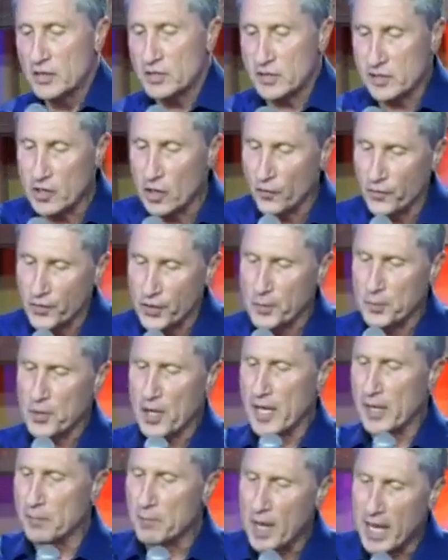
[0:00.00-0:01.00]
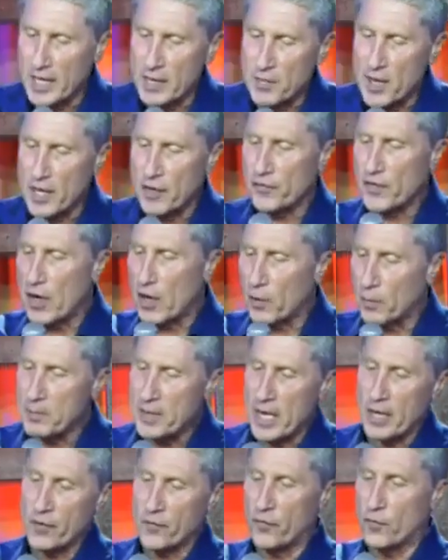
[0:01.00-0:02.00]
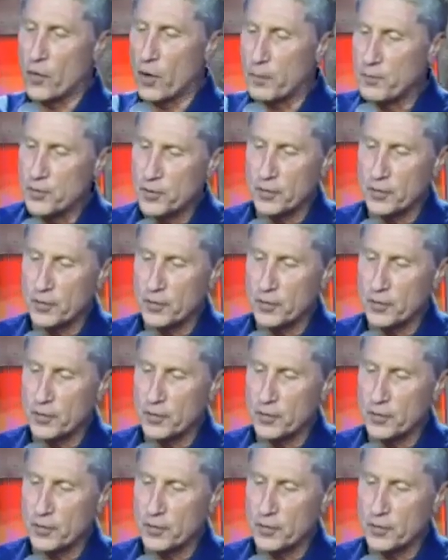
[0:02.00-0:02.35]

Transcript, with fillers: Skillful in playing, mighty man of valor, man of war,